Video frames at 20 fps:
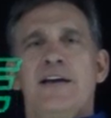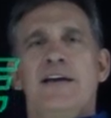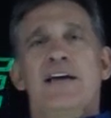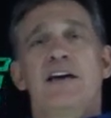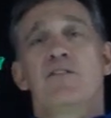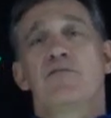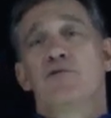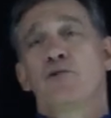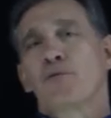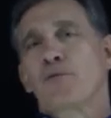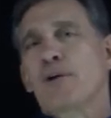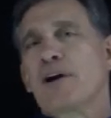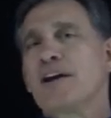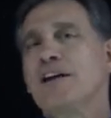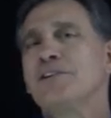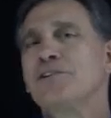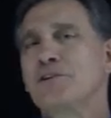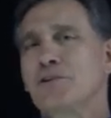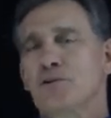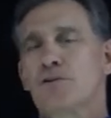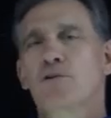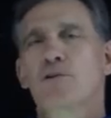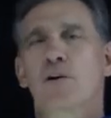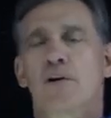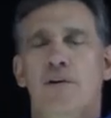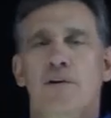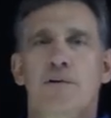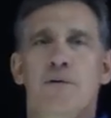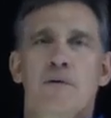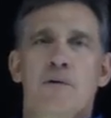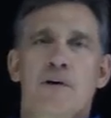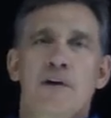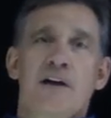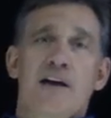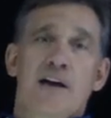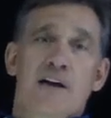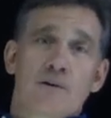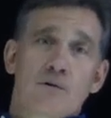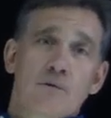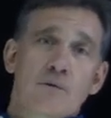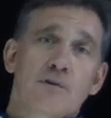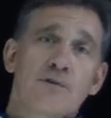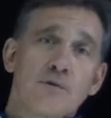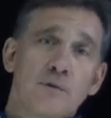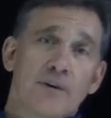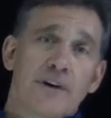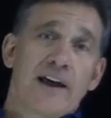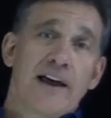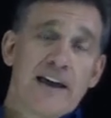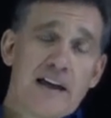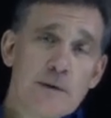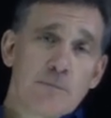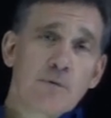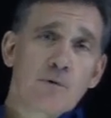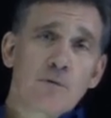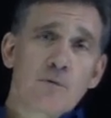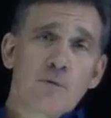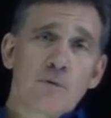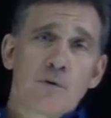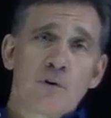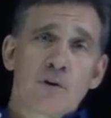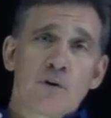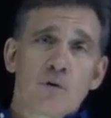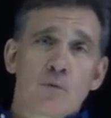If you're ready to learn in order to enable